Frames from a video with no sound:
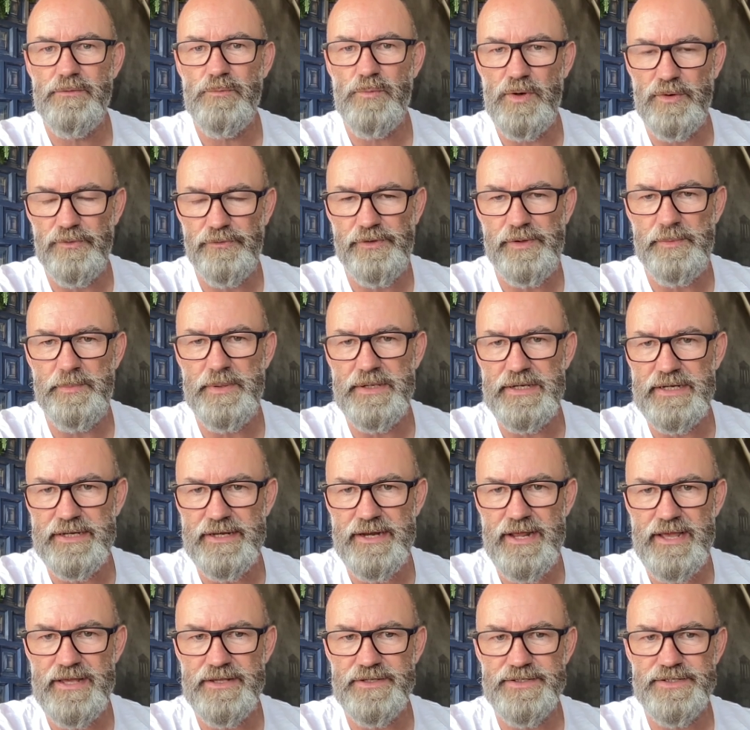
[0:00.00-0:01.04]
wealthy
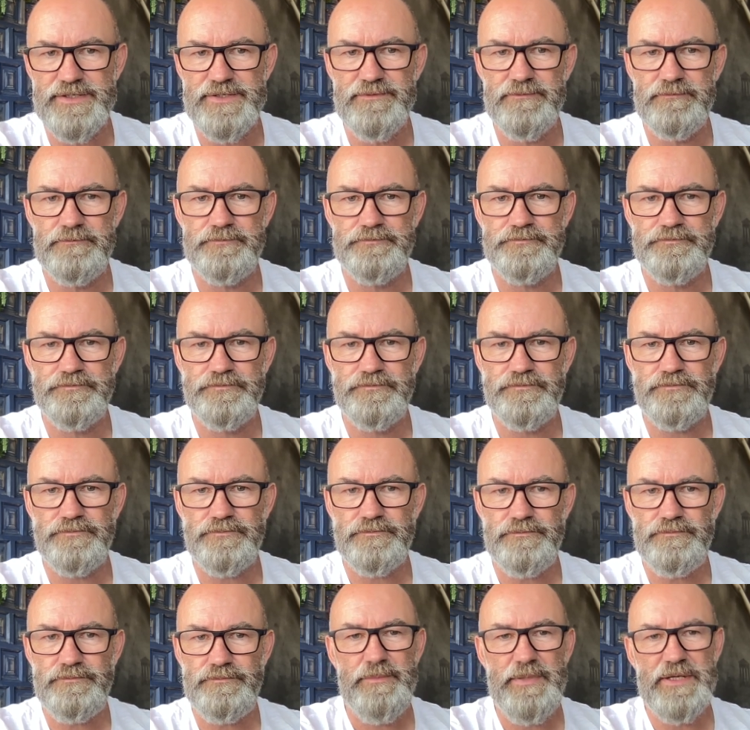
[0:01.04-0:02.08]
billionaires.
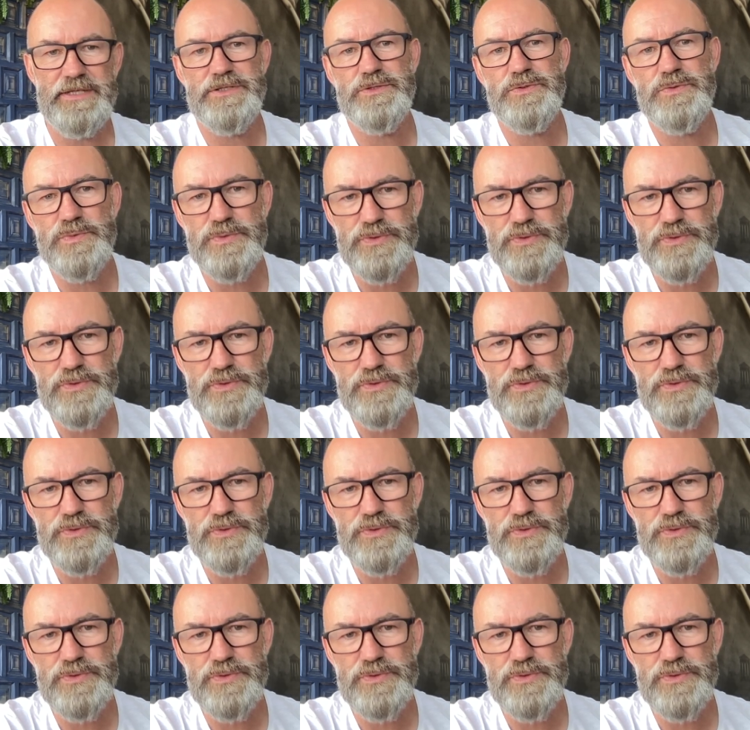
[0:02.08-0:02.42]
Bezos